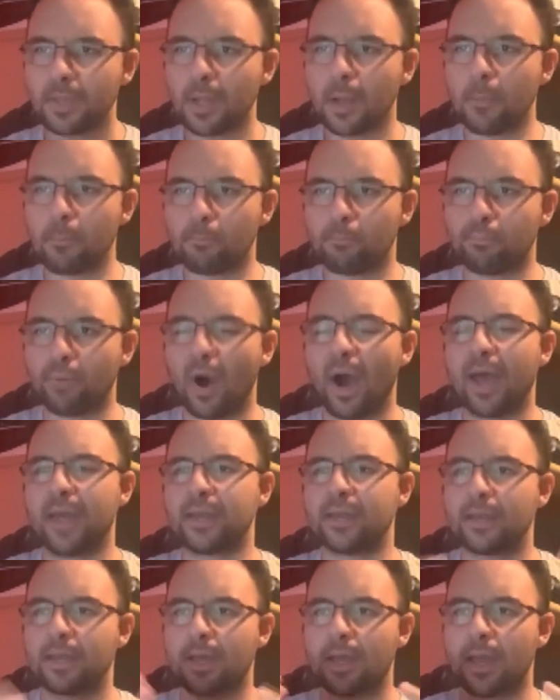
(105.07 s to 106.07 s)

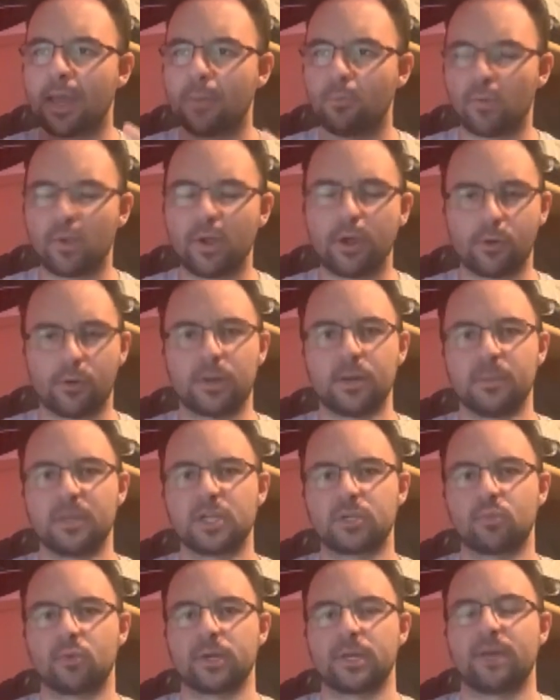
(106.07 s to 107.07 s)
But we are in a
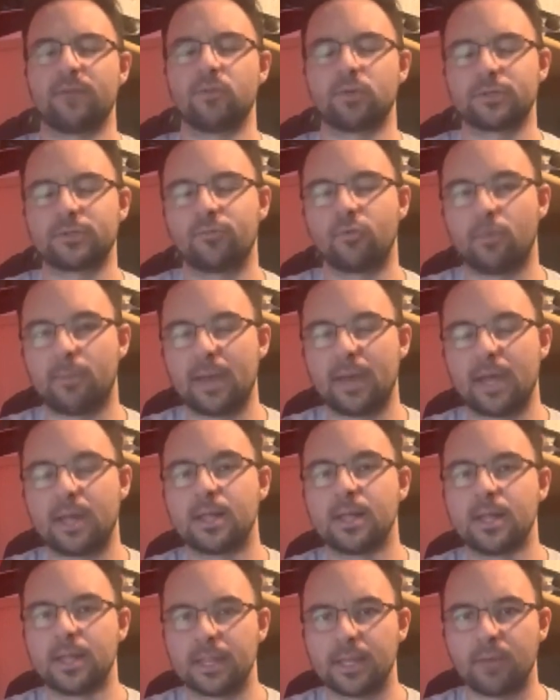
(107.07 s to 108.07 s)
much more diverse
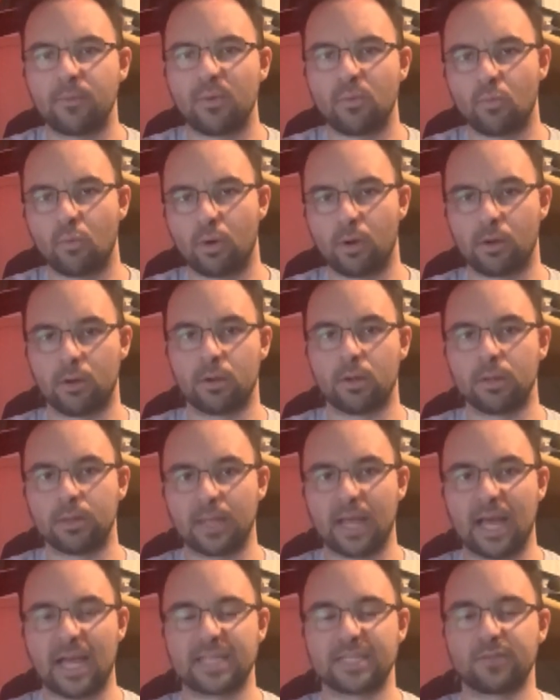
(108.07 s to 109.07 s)
format than we were
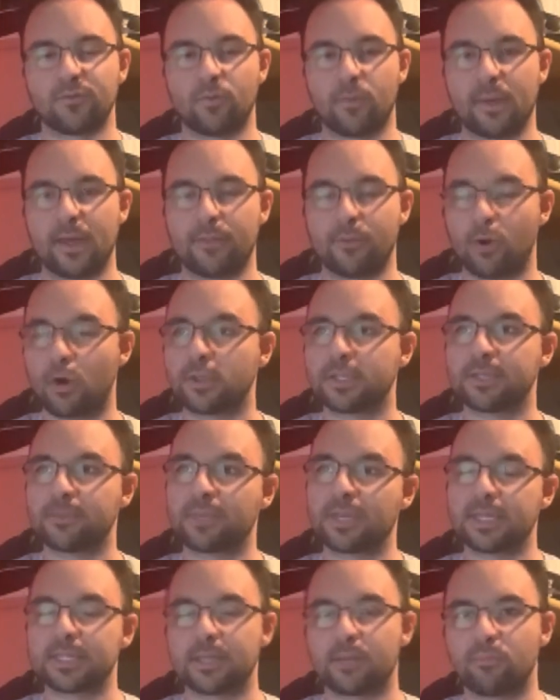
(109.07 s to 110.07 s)
last format. There are
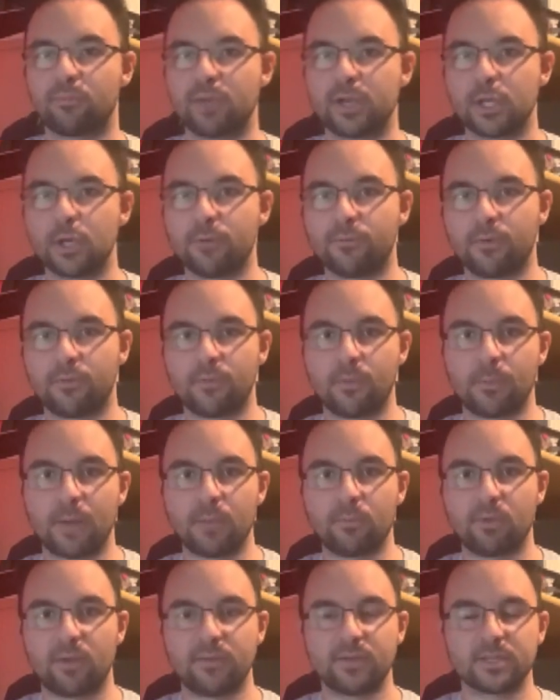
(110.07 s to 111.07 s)
some things I'm bringing over from my
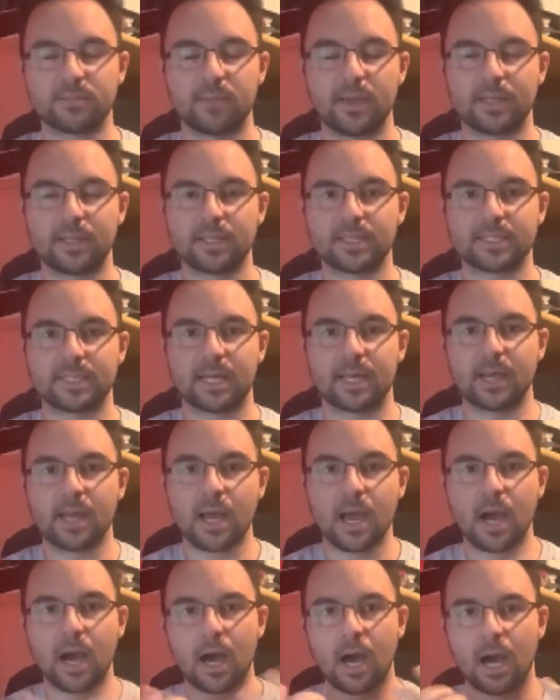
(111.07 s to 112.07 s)
previous ban list that
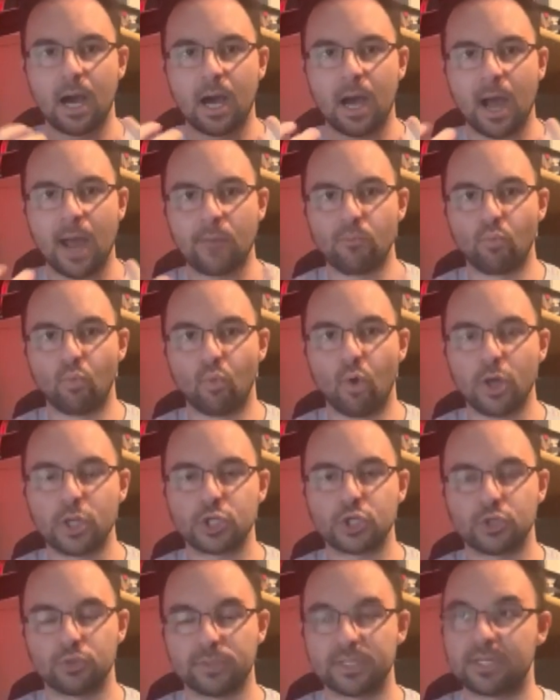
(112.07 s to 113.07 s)
I
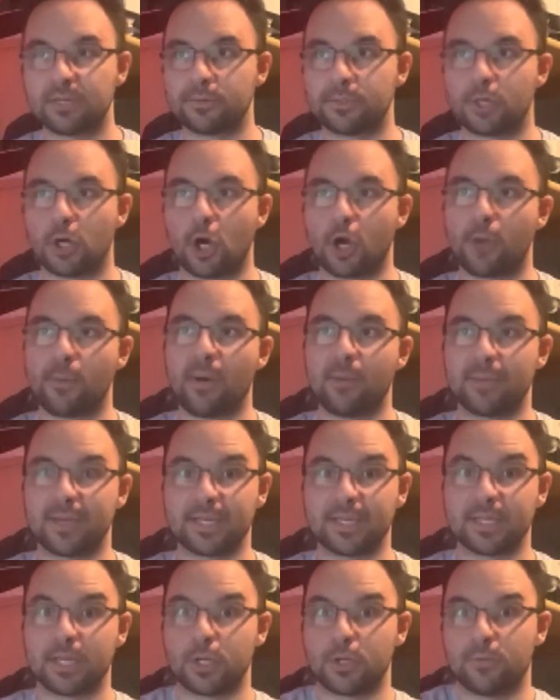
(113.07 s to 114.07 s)
want to still talk about,
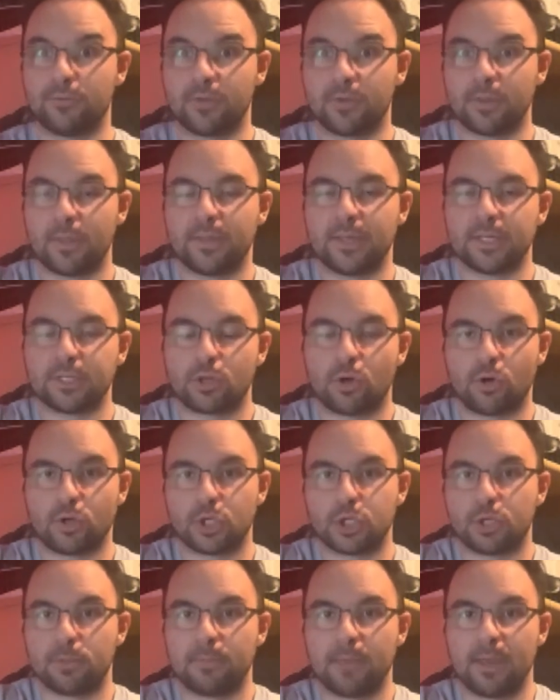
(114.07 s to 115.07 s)
because I do feel that these
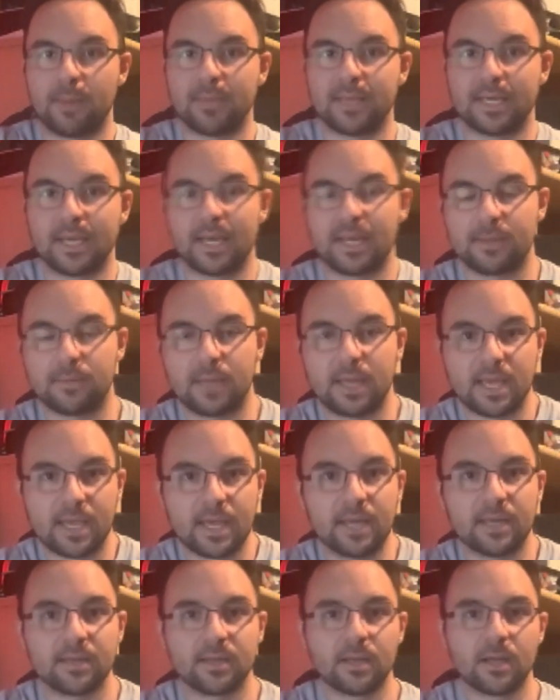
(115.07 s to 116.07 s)
cards should maybe get
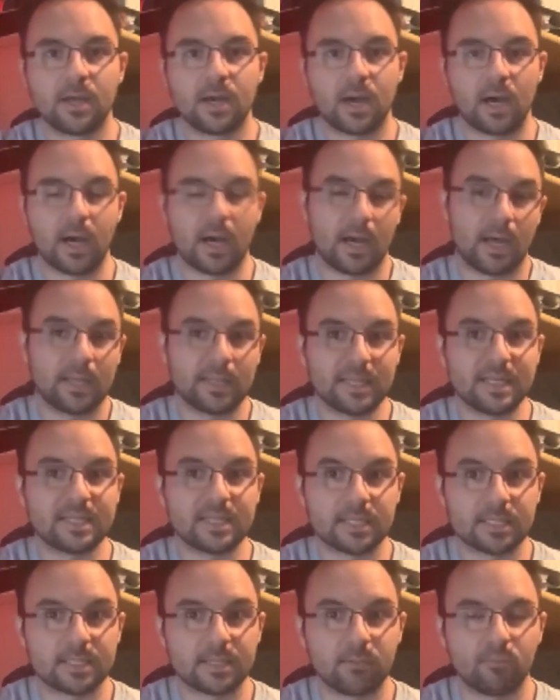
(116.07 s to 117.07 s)
hit at least
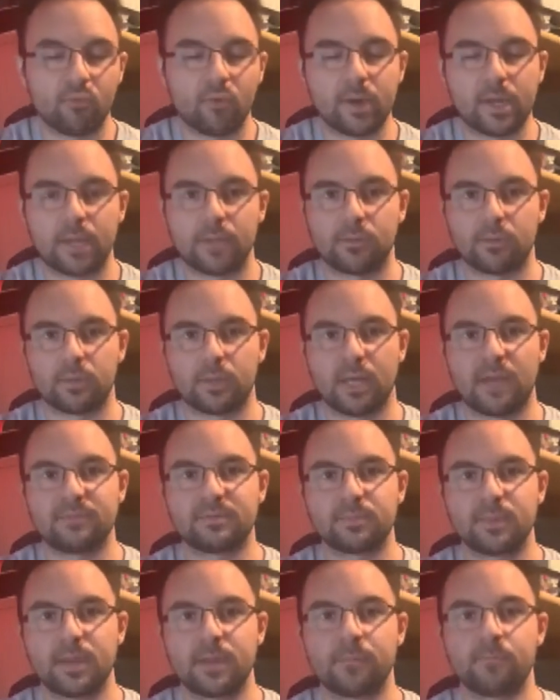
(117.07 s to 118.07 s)
at some point in their
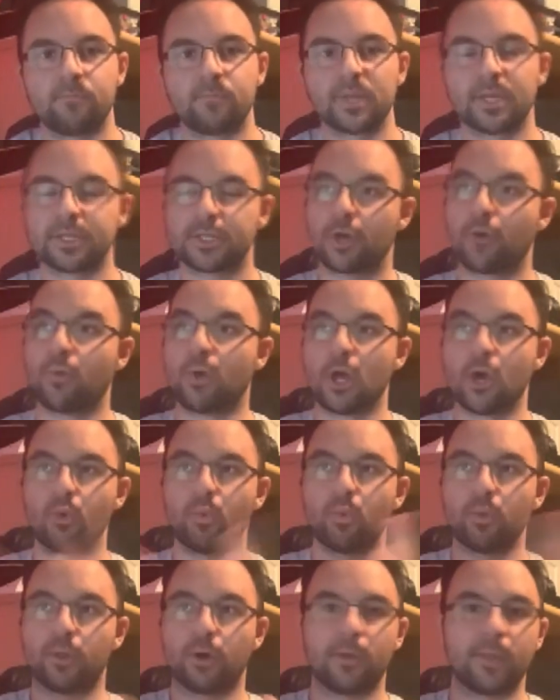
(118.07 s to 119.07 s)
lifespan. So
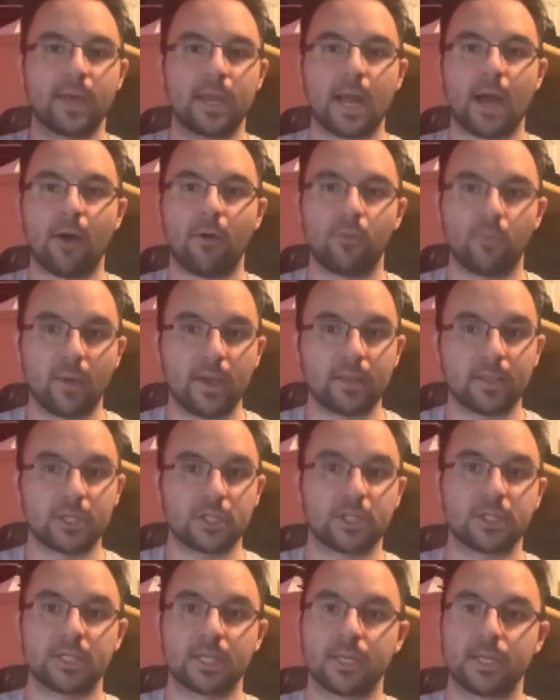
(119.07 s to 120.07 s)
with all that out of the way,
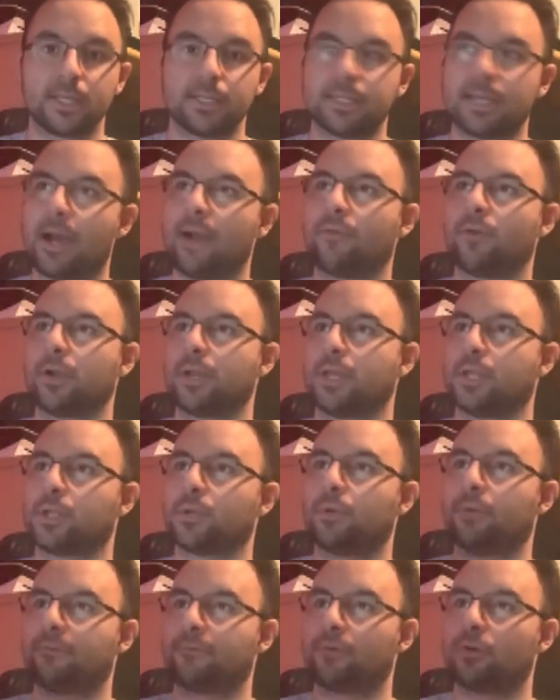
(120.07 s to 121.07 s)
let's just dive on into it.